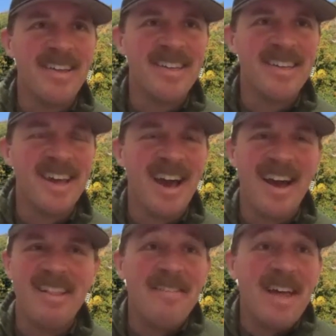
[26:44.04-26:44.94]
yeah, I
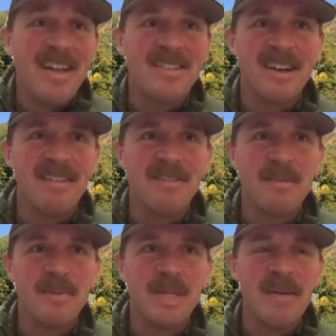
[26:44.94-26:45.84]
love that stuff, the
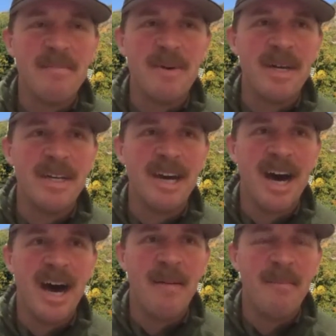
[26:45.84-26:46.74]
plan, but
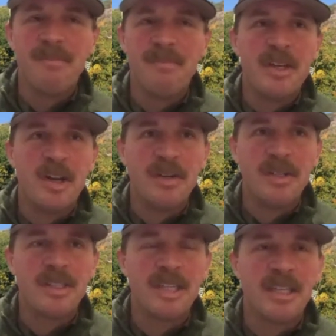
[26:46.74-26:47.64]

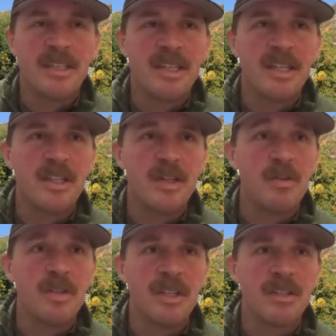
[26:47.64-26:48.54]
it's
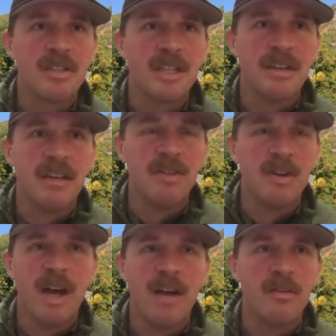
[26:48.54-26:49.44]
useless if you
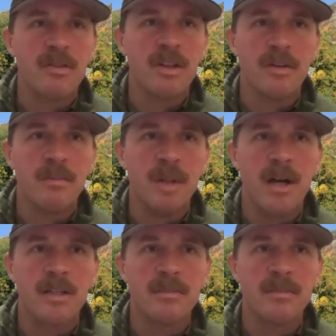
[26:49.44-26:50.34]
don't have those other
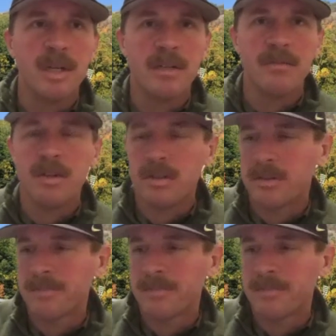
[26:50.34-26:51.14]
blocks in place first.